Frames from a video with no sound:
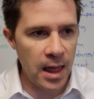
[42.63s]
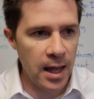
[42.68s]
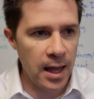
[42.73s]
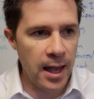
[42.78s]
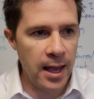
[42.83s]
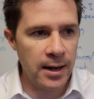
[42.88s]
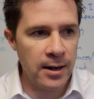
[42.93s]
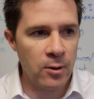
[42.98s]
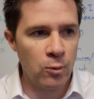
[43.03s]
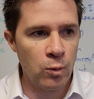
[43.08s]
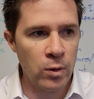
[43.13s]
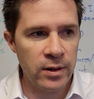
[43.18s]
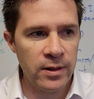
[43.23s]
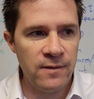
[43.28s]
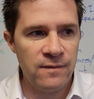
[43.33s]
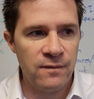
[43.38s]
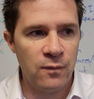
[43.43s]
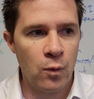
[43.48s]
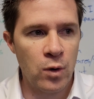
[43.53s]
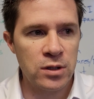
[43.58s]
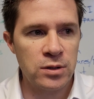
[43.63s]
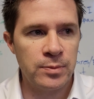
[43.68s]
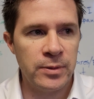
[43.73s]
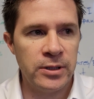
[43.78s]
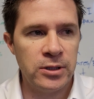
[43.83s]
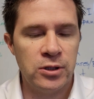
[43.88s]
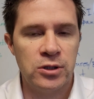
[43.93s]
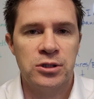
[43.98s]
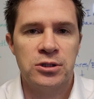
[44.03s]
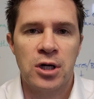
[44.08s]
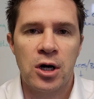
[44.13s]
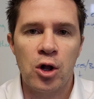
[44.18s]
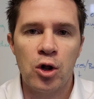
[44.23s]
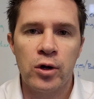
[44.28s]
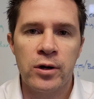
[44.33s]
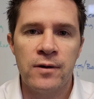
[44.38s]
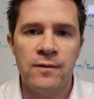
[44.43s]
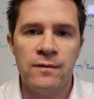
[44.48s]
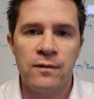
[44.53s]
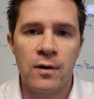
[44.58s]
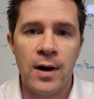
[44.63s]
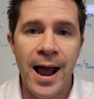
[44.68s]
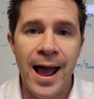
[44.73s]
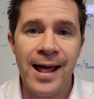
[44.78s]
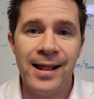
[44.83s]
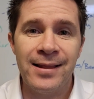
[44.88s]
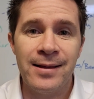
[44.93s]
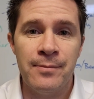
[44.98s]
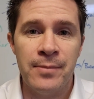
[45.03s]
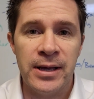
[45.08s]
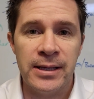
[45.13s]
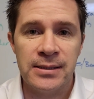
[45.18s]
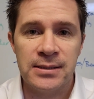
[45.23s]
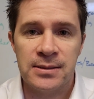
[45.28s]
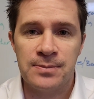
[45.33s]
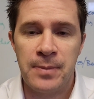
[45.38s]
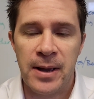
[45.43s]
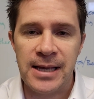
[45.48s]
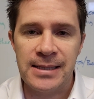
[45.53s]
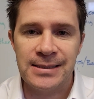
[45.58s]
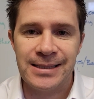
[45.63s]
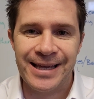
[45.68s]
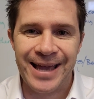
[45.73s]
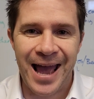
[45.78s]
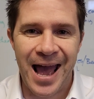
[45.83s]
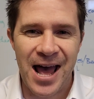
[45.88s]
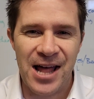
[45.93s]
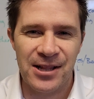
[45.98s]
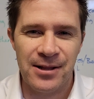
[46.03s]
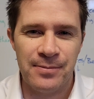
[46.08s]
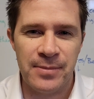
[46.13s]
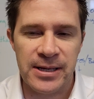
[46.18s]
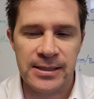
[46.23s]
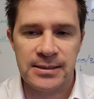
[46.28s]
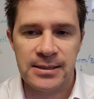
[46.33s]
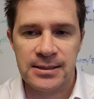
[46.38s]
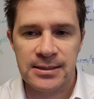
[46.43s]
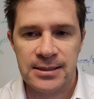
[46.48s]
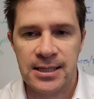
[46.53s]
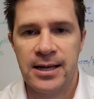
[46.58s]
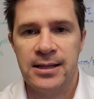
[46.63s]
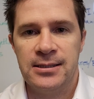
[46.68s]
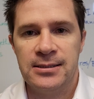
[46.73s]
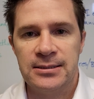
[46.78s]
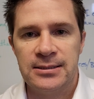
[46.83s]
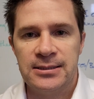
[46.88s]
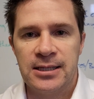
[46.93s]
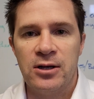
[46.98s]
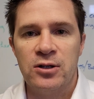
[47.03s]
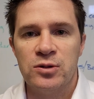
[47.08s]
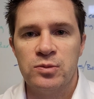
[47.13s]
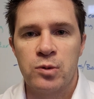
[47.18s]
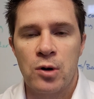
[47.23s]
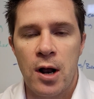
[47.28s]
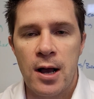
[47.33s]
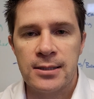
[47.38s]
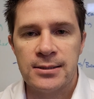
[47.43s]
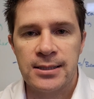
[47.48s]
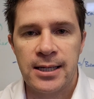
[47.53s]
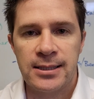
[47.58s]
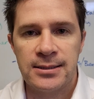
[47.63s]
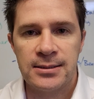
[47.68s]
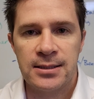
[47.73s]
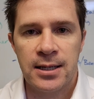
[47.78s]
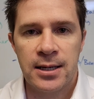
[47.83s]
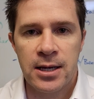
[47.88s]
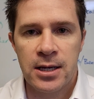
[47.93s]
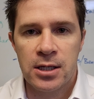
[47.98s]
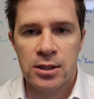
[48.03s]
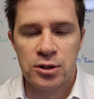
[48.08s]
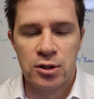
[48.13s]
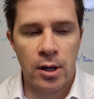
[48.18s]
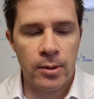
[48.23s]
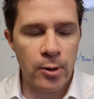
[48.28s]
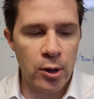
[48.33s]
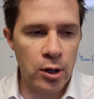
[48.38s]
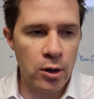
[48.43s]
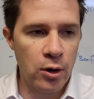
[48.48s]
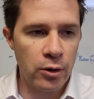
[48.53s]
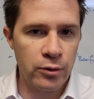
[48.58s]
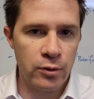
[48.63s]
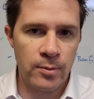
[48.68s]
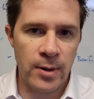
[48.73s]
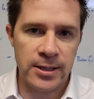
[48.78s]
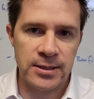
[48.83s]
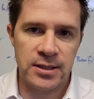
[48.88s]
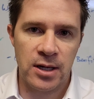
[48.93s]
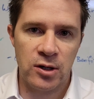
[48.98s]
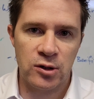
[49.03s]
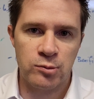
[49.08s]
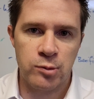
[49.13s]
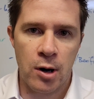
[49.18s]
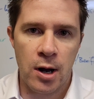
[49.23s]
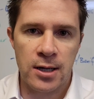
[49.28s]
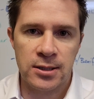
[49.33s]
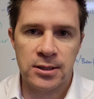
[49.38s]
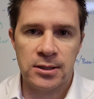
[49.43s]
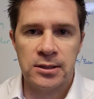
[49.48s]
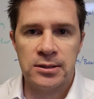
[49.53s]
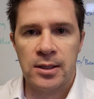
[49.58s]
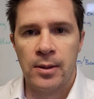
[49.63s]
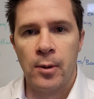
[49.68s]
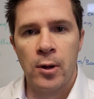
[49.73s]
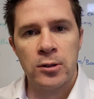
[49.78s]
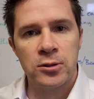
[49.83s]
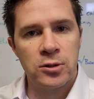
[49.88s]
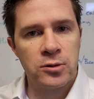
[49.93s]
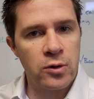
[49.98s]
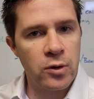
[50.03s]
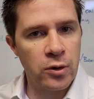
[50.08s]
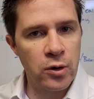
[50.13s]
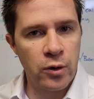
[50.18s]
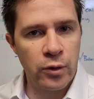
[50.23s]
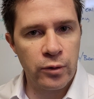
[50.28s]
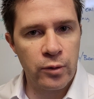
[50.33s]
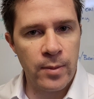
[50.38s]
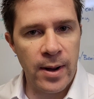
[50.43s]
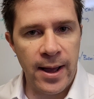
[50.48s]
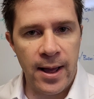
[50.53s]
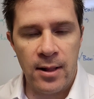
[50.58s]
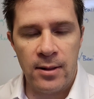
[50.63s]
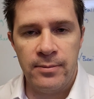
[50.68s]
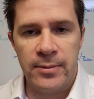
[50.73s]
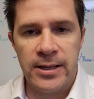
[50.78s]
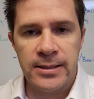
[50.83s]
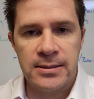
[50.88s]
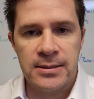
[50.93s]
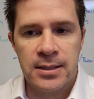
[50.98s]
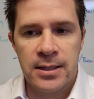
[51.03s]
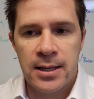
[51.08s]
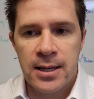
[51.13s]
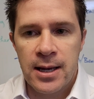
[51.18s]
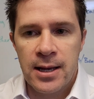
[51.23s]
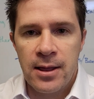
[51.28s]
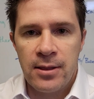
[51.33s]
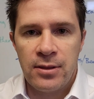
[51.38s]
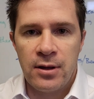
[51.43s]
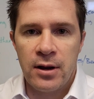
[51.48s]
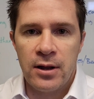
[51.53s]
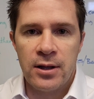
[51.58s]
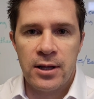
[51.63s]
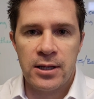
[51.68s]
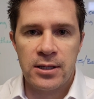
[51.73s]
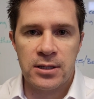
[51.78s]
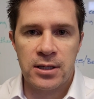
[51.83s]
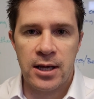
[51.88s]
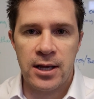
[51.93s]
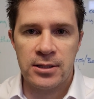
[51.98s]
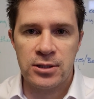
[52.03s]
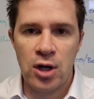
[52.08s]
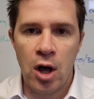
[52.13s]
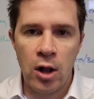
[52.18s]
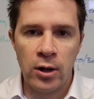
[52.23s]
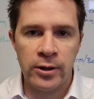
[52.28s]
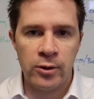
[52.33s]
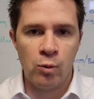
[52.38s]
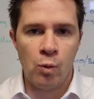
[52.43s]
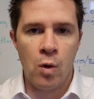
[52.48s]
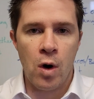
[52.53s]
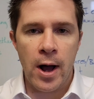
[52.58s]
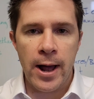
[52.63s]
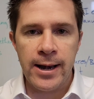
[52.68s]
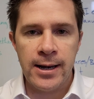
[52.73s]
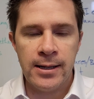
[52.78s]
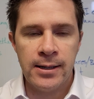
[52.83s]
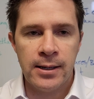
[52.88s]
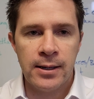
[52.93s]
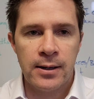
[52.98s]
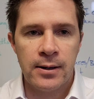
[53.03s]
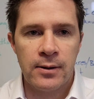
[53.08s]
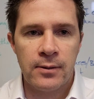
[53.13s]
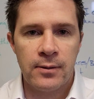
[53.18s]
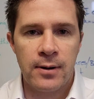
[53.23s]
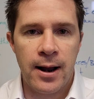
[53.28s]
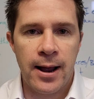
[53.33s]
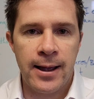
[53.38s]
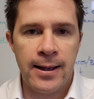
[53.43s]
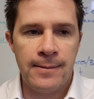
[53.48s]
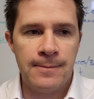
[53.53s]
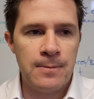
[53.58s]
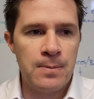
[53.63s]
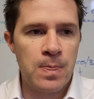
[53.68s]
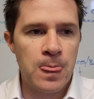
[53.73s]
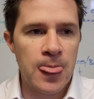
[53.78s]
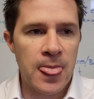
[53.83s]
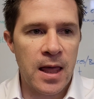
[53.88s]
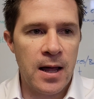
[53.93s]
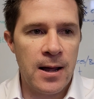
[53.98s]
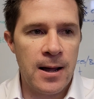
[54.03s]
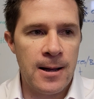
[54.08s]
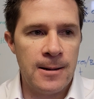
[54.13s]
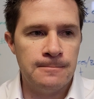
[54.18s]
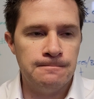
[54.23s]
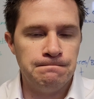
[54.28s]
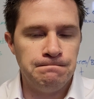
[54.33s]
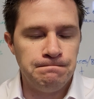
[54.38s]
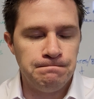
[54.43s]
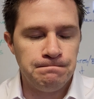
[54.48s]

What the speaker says: and it really forced me to start looking for elements, basic elements inside the sales process. So I'm going to go through my sales process. I'm also going to go through my elements. It's all in one, right? Um,